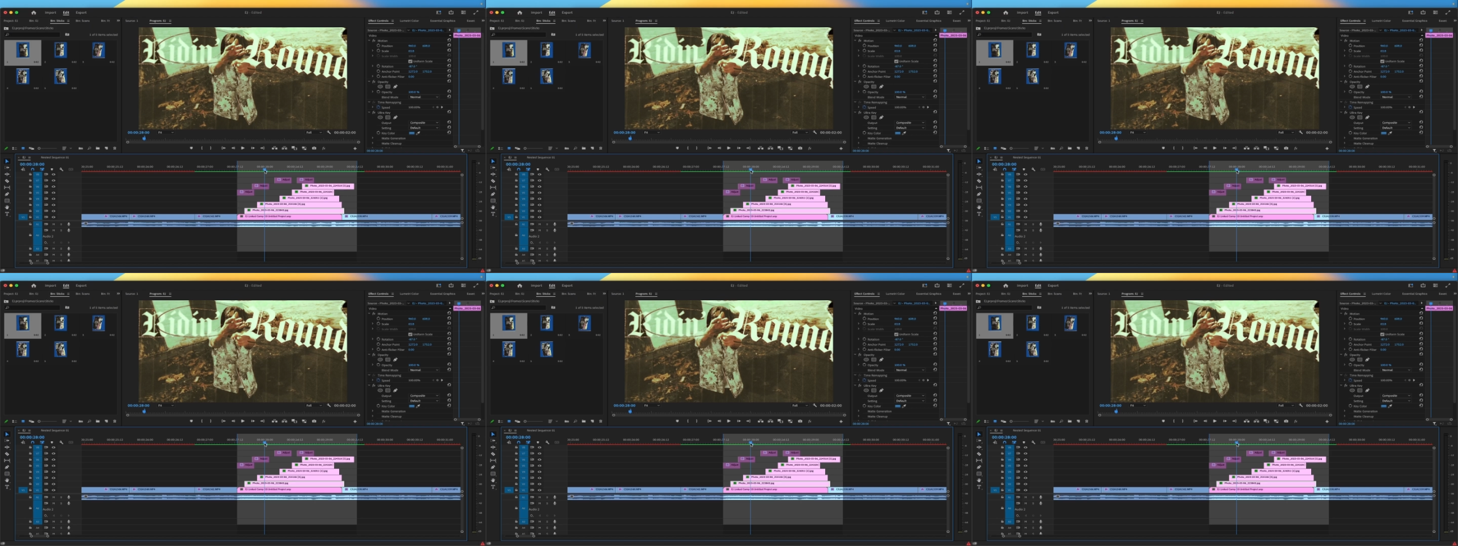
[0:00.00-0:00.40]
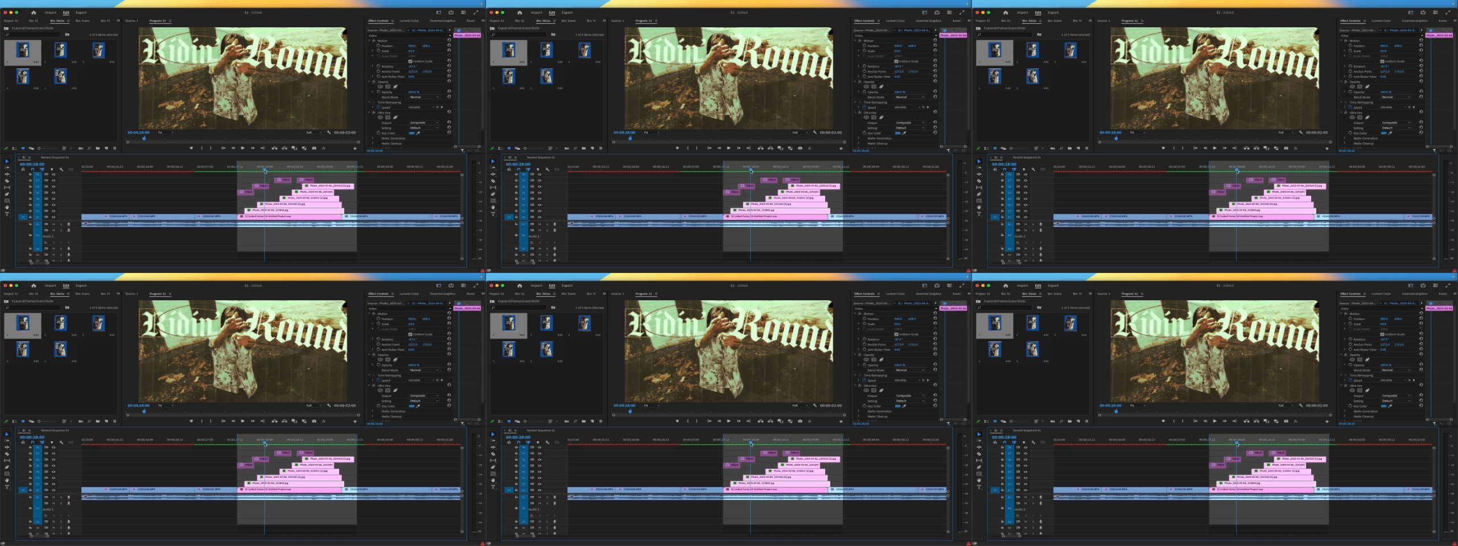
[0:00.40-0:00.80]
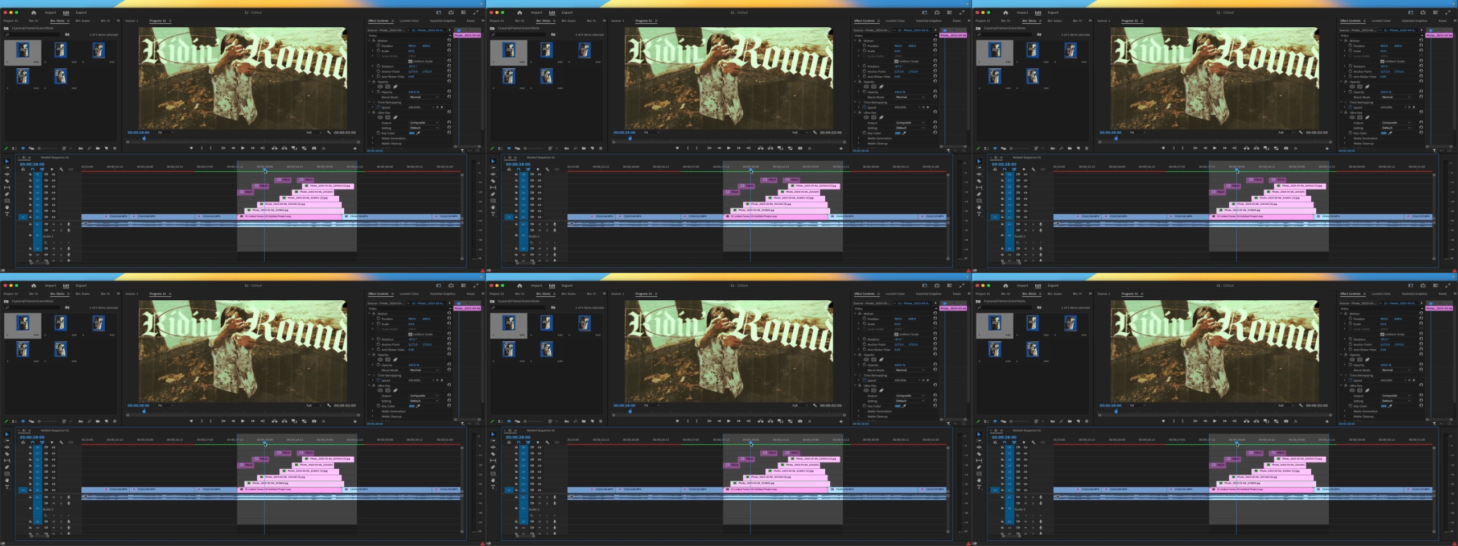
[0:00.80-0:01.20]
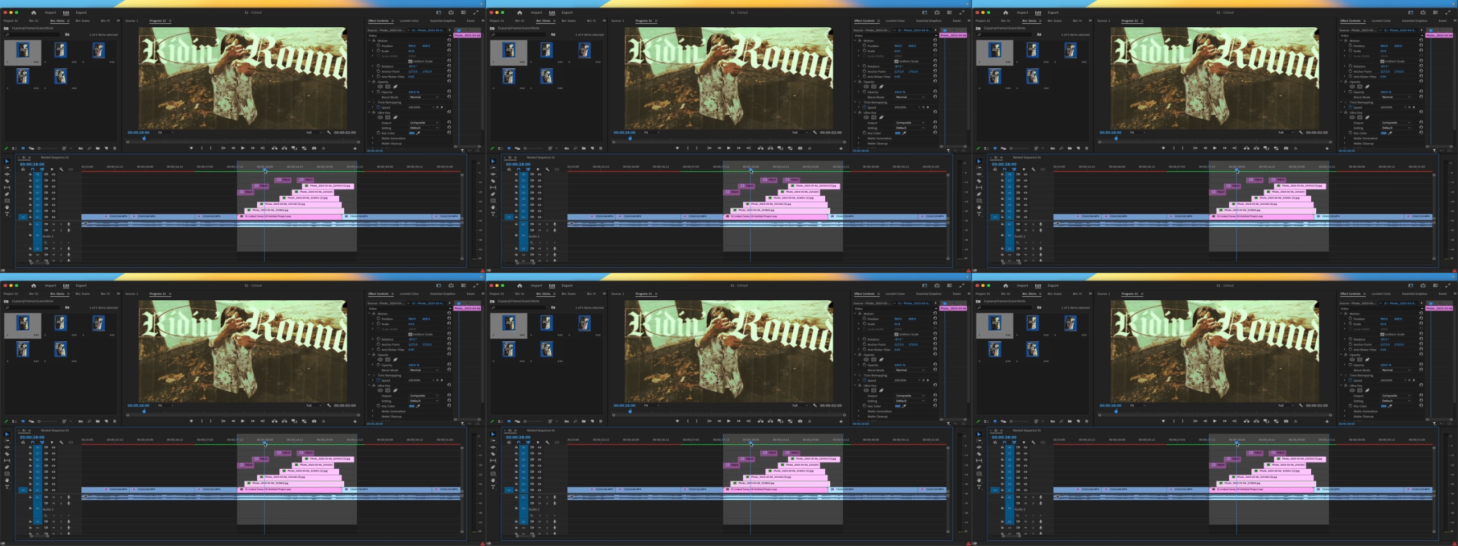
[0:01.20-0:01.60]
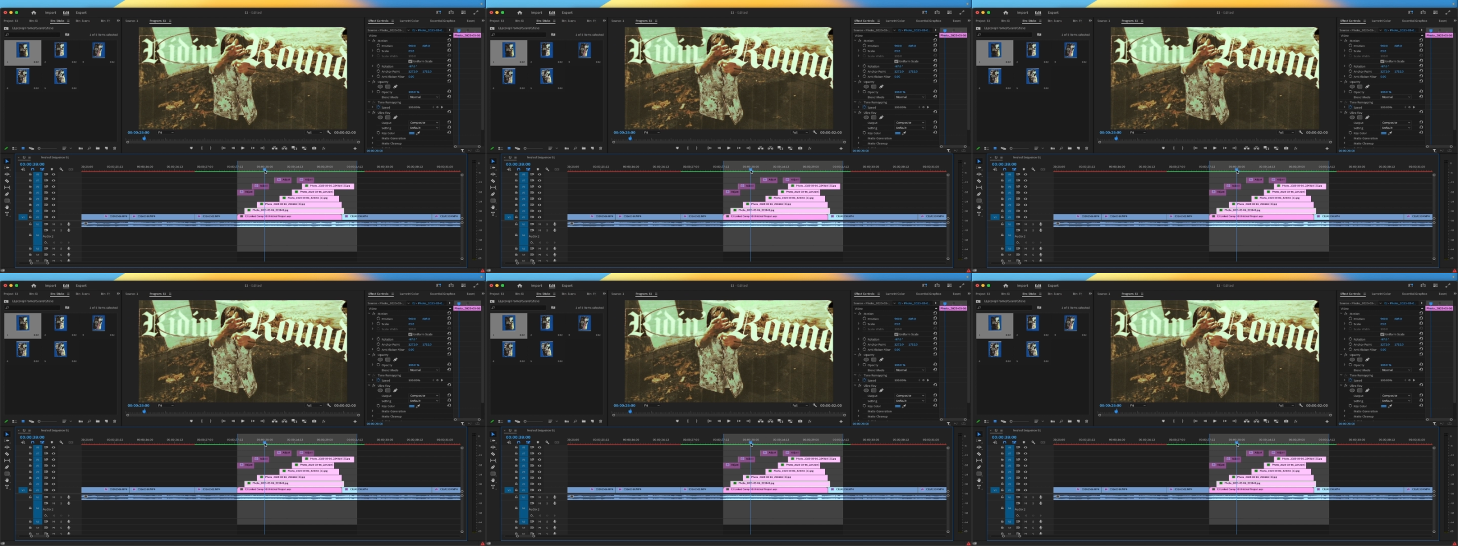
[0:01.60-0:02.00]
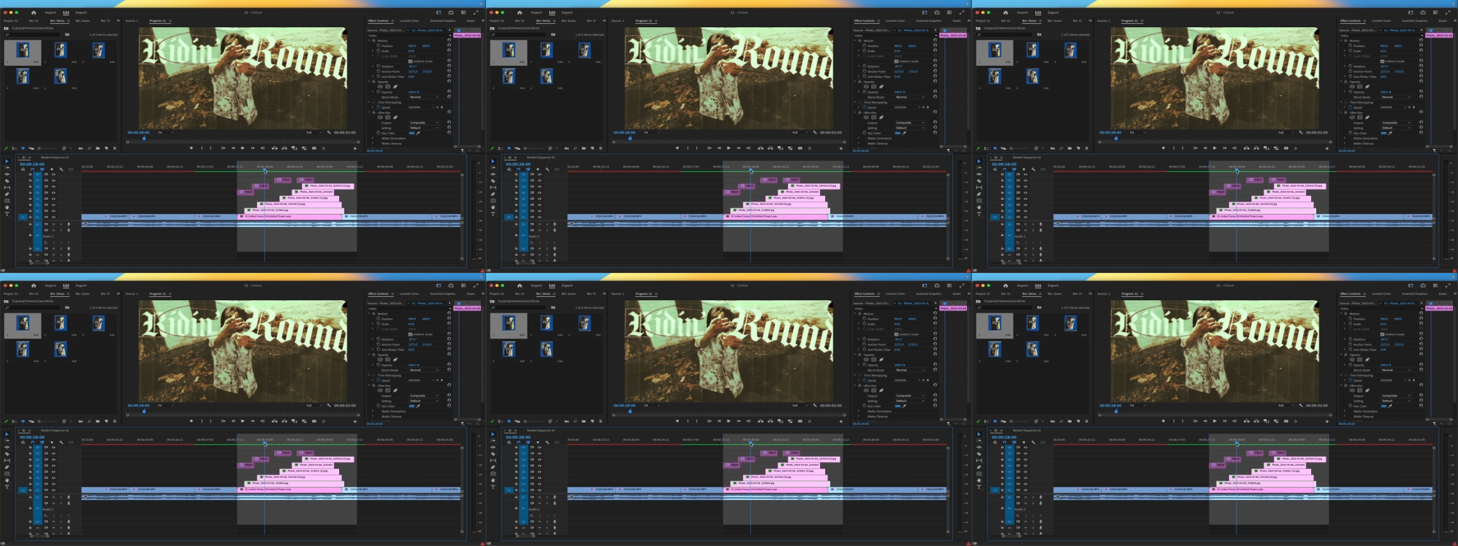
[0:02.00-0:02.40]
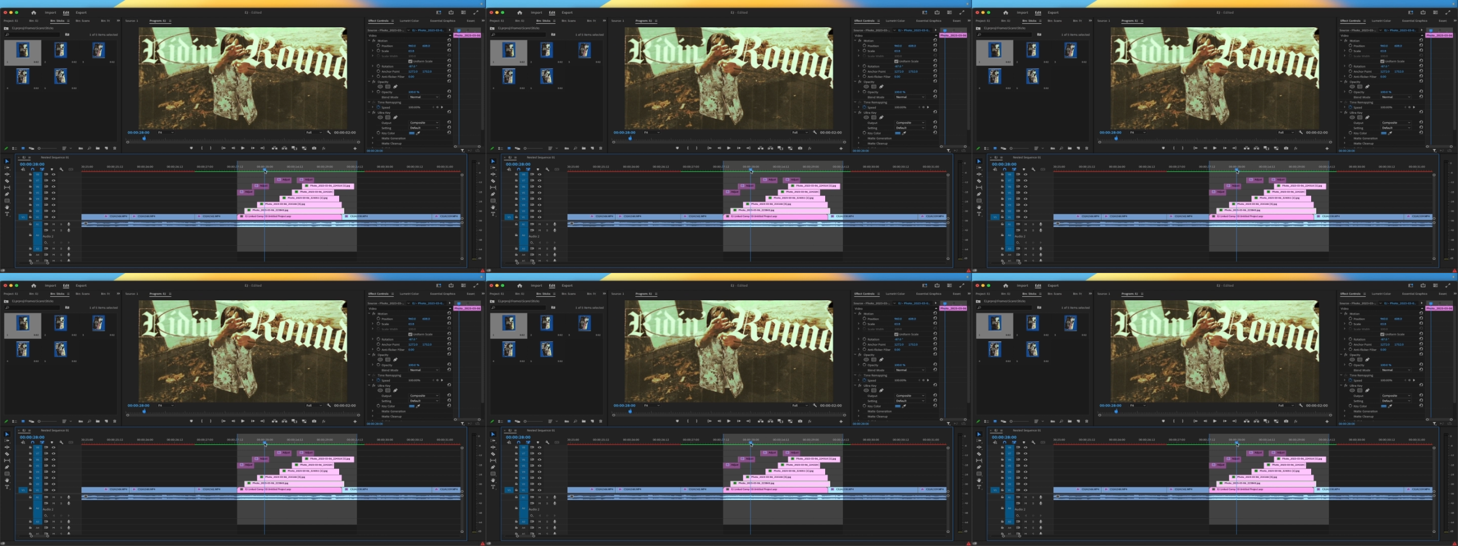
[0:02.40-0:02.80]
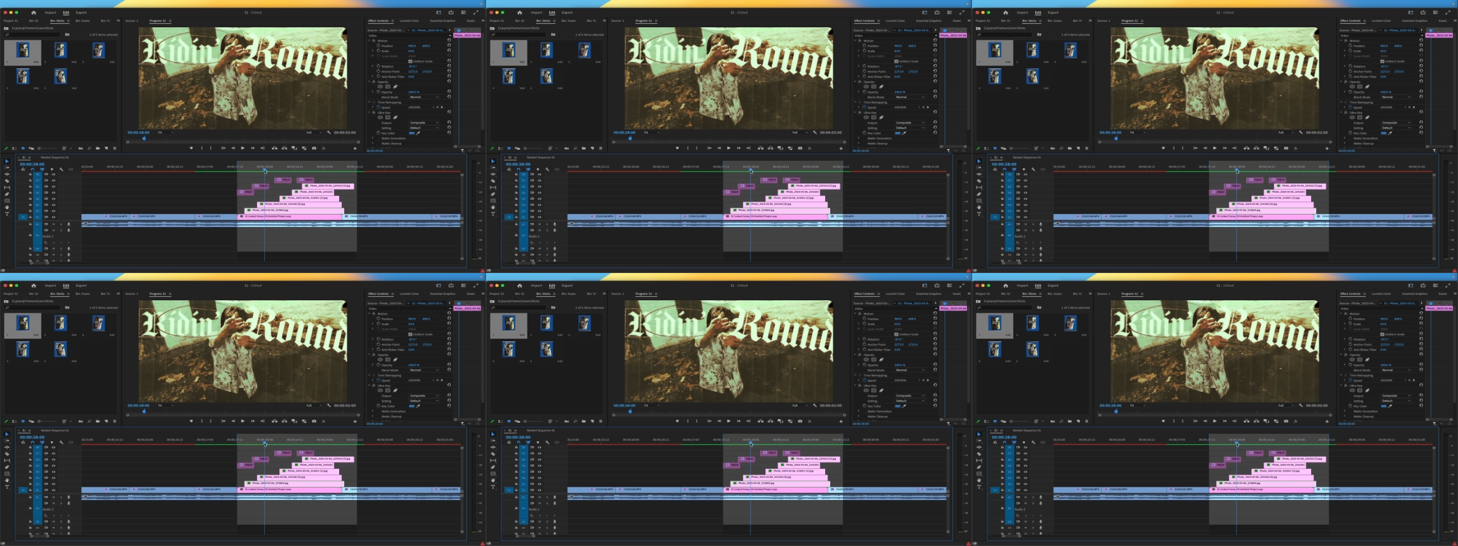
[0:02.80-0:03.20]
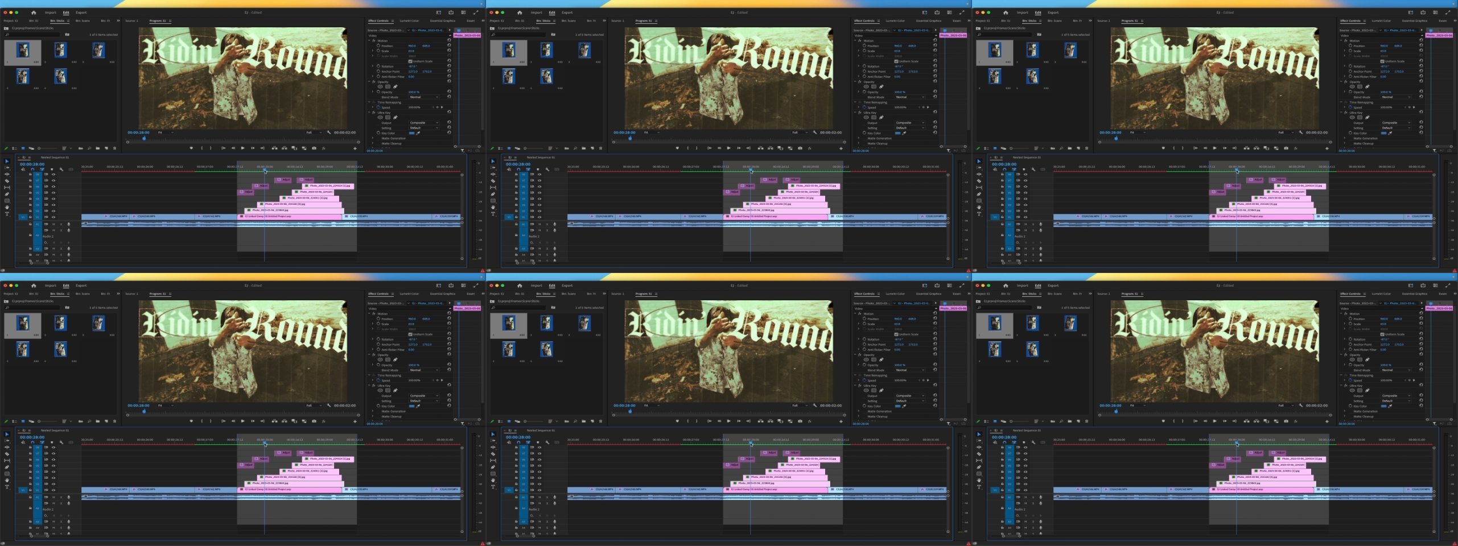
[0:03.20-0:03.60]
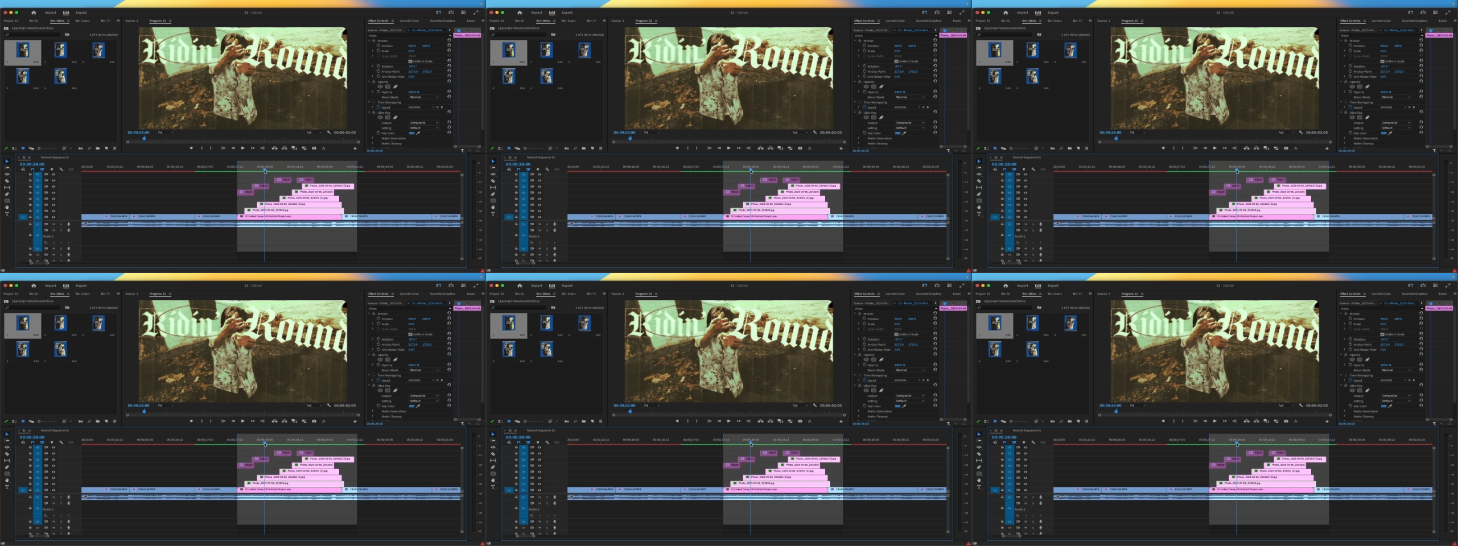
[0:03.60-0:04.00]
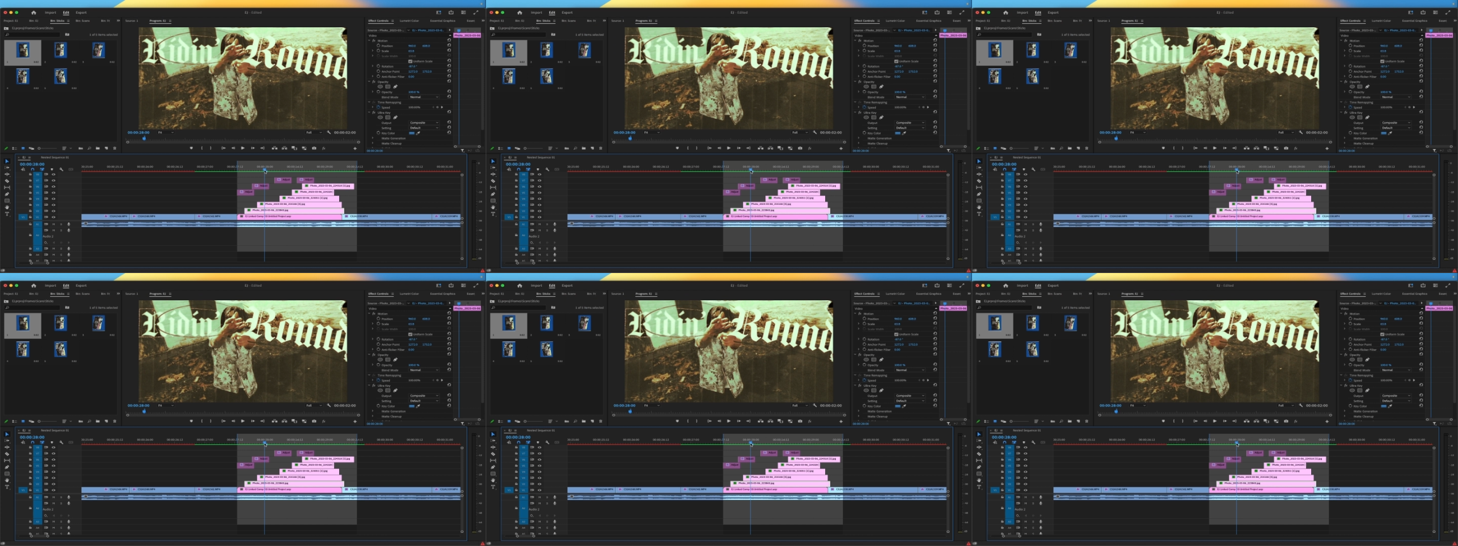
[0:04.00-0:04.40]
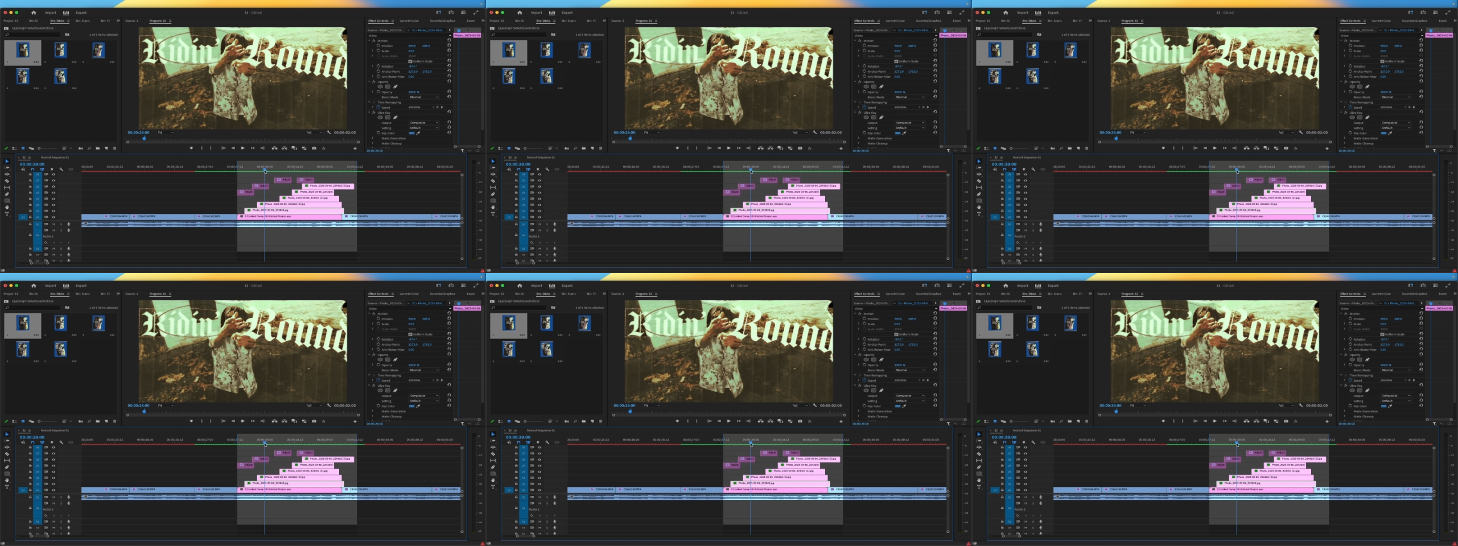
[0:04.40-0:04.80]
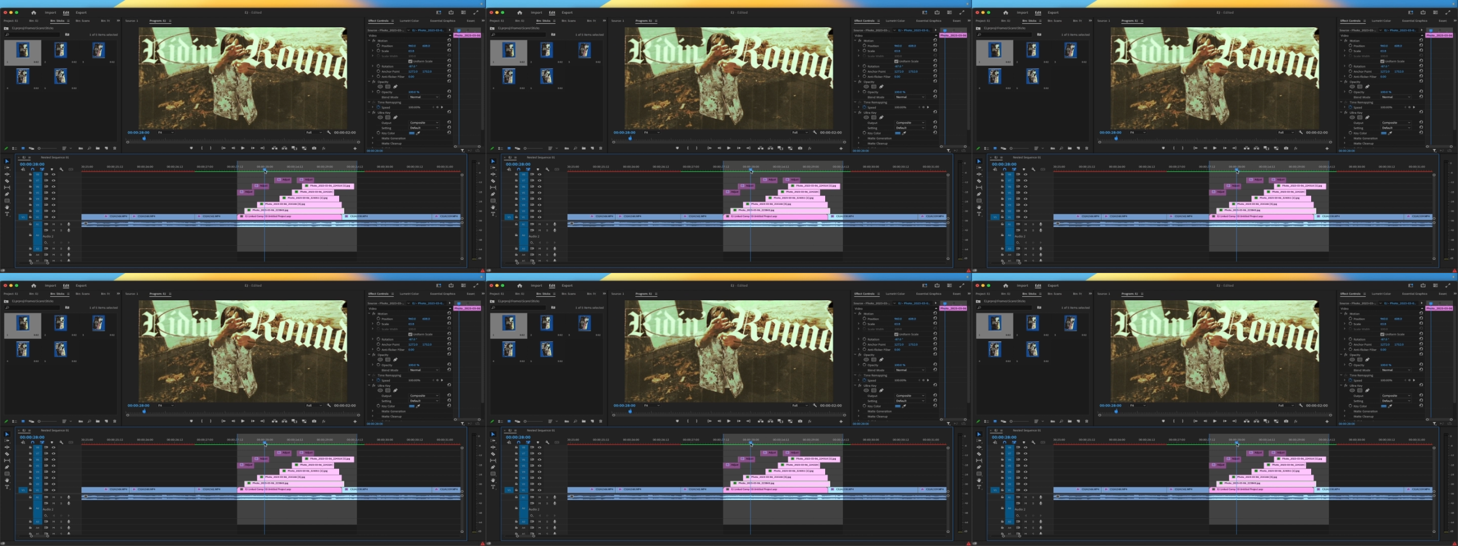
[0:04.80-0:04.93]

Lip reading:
[unreadable: no face in view]